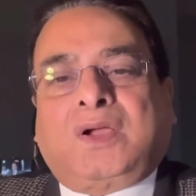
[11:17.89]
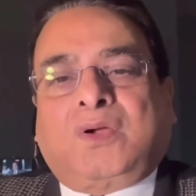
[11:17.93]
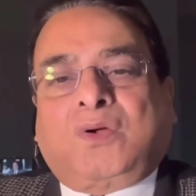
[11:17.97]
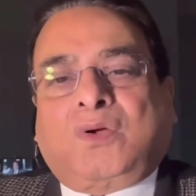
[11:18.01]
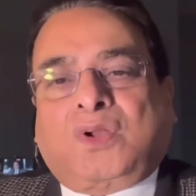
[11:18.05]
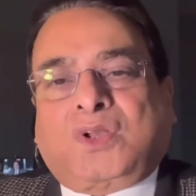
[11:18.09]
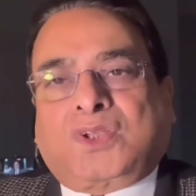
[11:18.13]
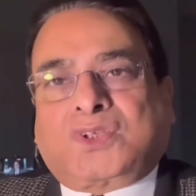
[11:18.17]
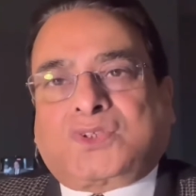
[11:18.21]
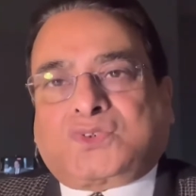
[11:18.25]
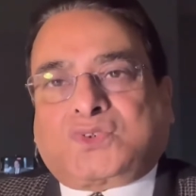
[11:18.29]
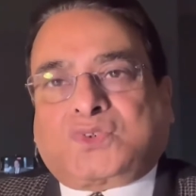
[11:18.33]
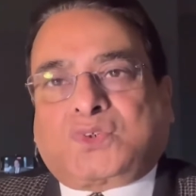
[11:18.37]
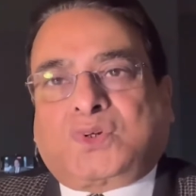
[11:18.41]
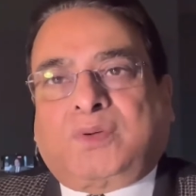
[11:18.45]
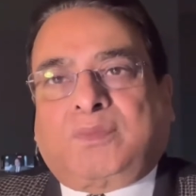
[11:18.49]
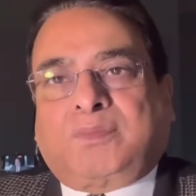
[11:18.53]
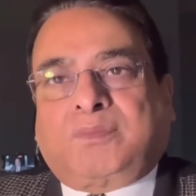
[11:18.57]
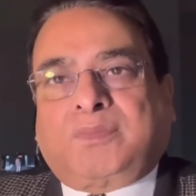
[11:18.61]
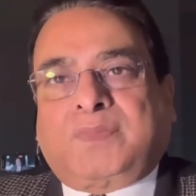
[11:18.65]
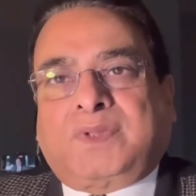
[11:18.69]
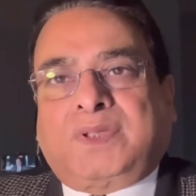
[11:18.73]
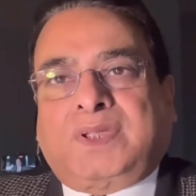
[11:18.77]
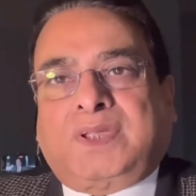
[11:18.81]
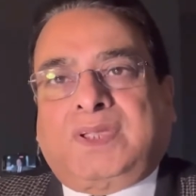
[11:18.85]

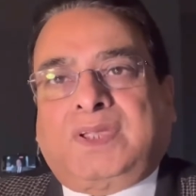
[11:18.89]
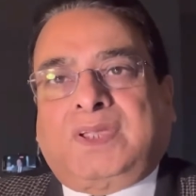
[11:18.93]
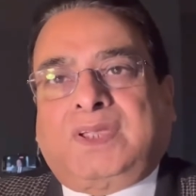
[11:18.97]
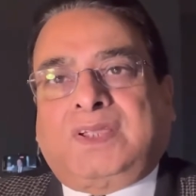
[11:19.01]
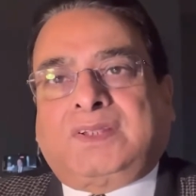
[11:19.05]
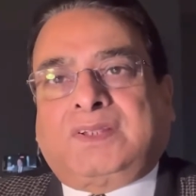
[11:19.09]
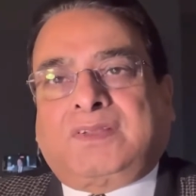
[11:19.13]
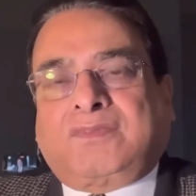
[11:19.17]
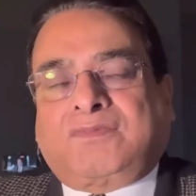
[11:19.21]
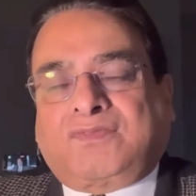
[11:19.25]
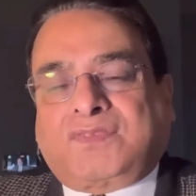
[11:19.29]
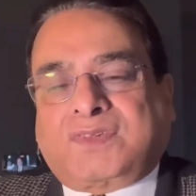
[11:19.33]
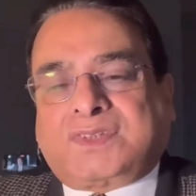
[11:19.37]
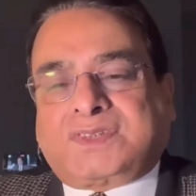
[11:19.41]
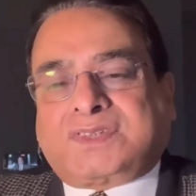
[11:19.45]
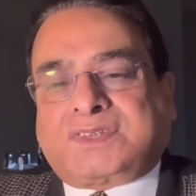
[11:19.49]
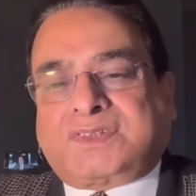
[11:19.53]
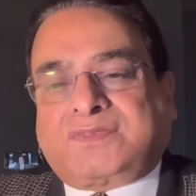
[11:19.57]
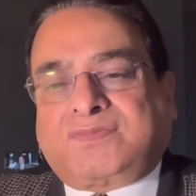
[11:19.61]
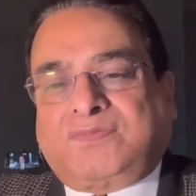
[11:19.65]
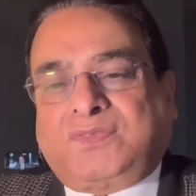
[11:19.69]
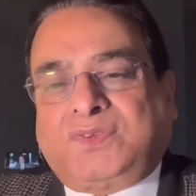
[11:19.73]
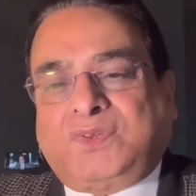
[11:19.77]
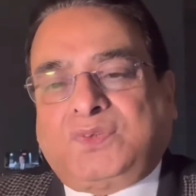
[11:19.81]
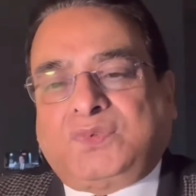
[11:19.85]
colostrum in the
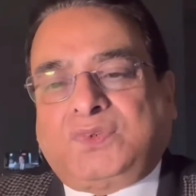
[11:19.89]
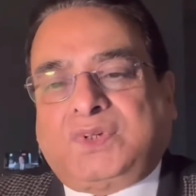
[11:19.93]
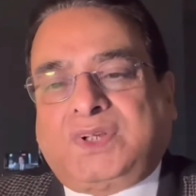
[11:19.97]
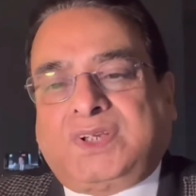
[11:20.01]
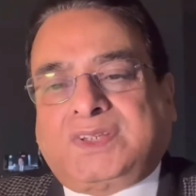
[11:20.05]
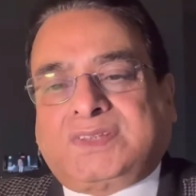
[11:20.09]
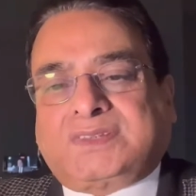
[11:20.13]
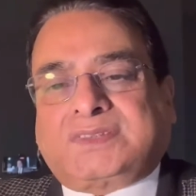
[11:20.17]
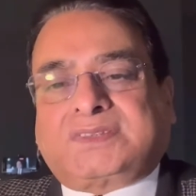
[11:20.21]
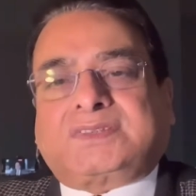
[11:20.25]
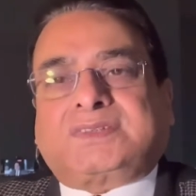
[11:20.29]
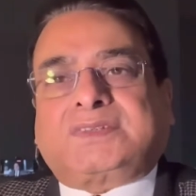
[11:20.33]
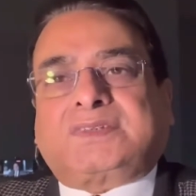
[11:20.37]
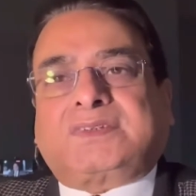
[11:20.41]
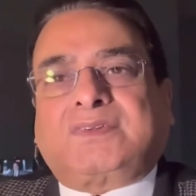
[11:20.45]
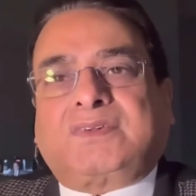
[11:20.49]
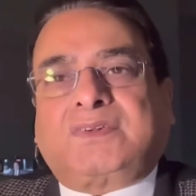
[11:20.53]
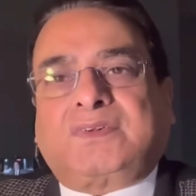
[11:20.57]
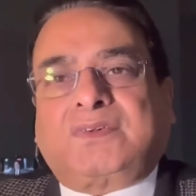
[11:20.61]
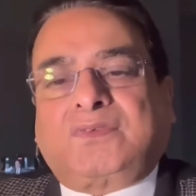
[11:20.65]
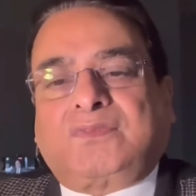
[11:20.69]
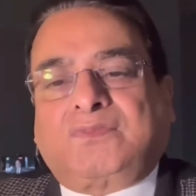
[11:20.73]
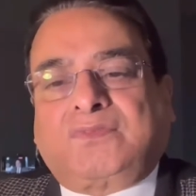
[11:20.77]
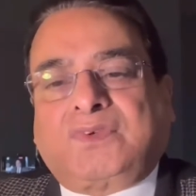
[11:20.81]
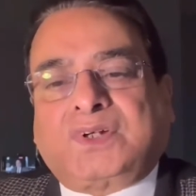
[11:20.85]
first few days,
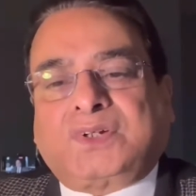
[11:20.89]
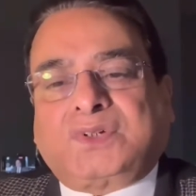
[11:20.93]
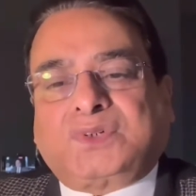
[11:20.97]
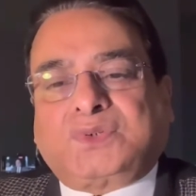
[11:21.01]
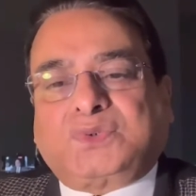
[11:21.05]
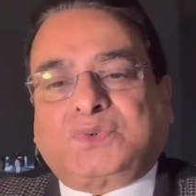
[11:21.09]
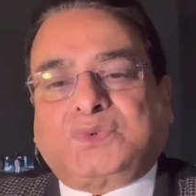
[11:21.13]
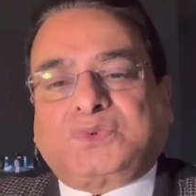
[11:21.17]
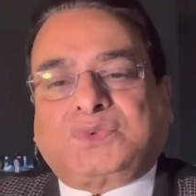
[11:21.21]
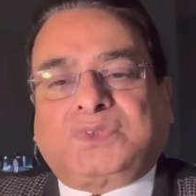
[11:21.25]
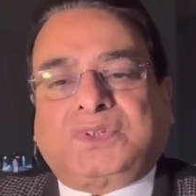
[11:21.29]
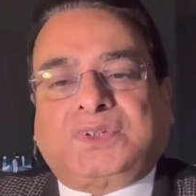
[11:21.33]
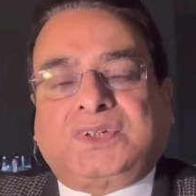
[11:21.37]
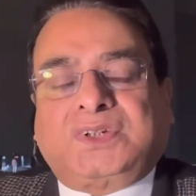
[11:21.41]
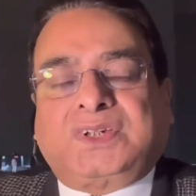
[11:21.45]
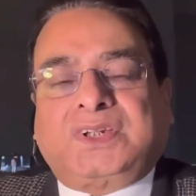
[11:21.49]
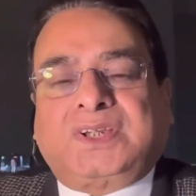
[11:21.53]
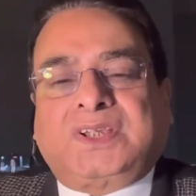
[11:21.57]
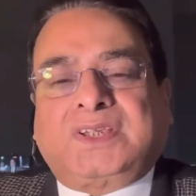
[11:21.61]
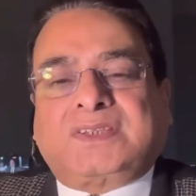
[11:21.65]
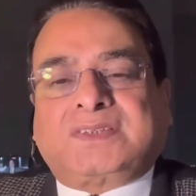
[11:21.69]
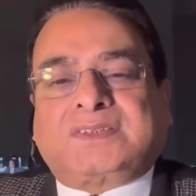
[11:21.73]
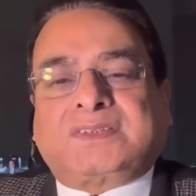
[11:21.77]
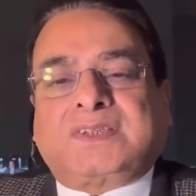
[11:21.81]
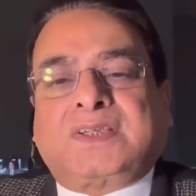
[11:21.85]
1 to 3
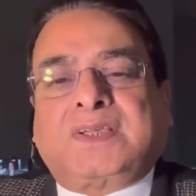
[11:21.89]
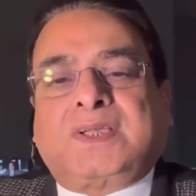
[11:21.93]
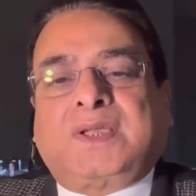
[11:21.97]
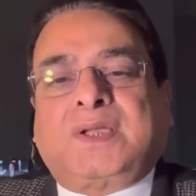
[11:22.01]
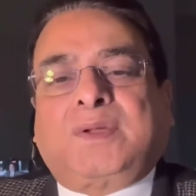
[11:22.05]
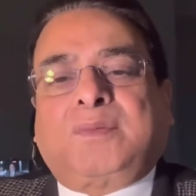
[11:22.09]
days,